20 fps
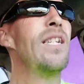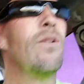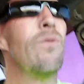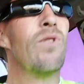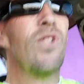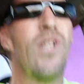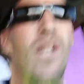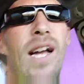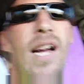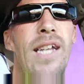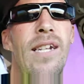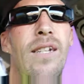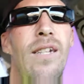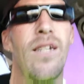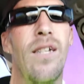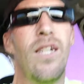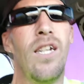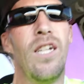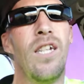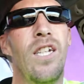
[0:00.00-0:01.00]
it was kind
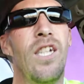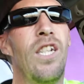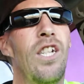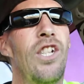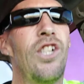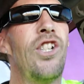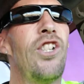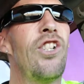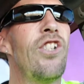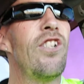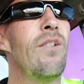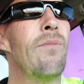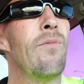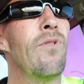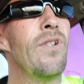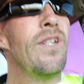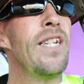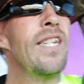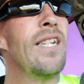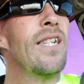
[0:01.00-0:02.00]
of
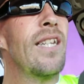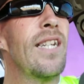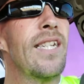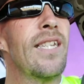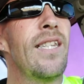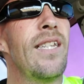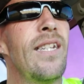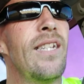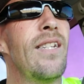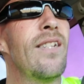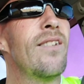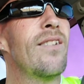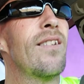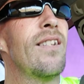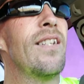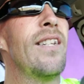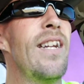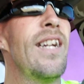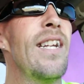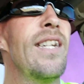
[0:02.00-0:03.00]
shimmering like this,
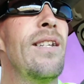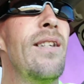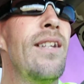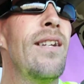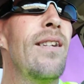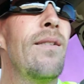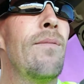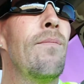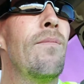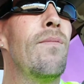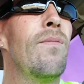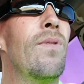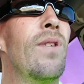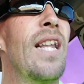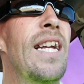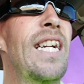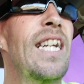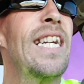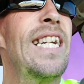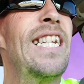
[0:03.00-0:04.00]
and
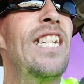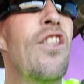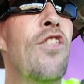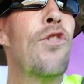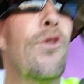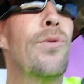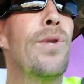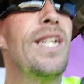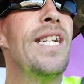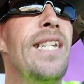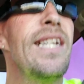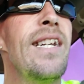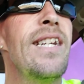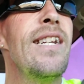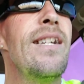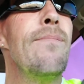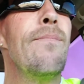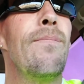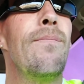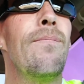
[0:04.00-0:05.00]
like in 3D.